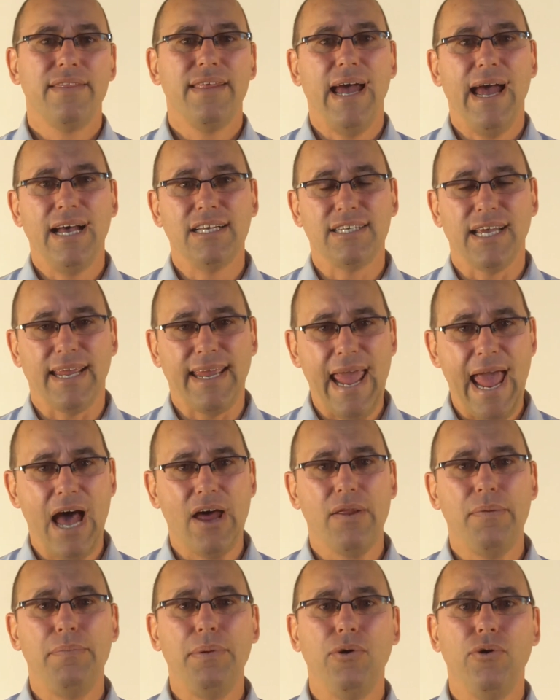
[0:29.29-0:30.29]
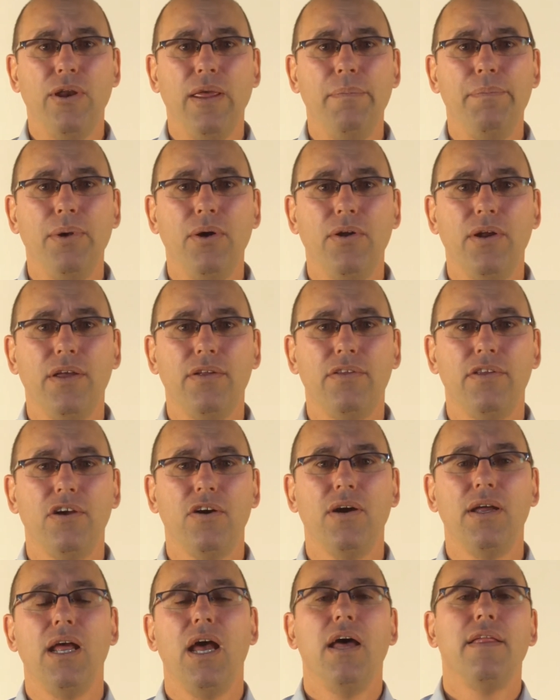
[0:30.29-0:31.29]
that has accountability built
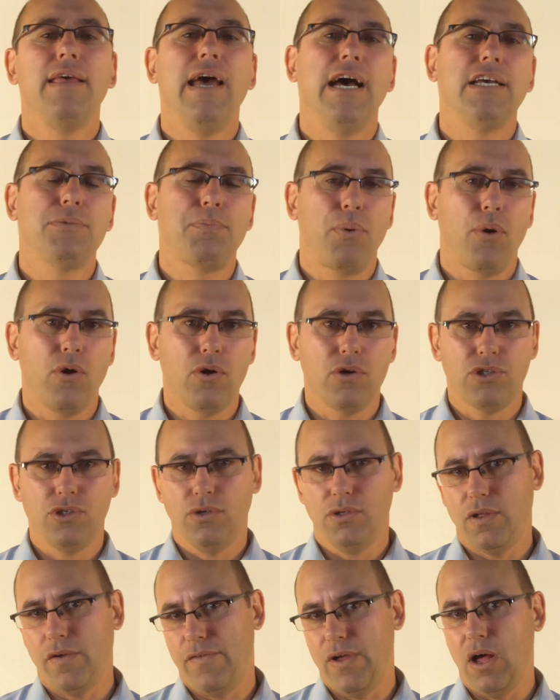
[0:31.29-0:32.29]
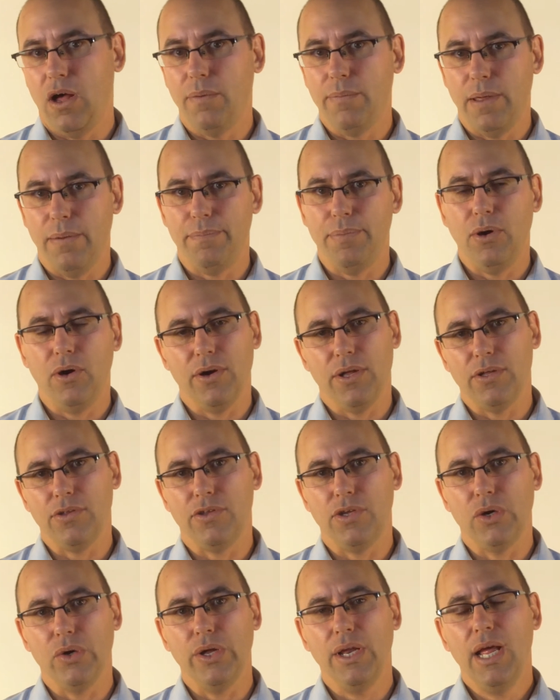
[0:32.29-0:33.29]
into it, that has personal development built
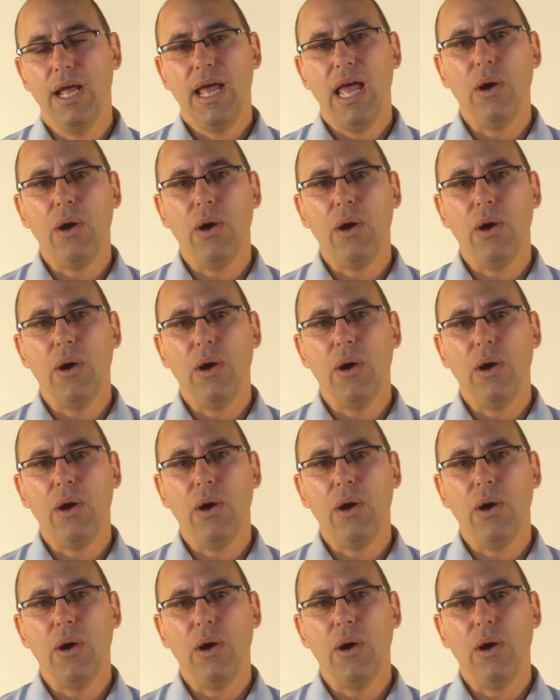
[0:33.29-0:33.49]
into it.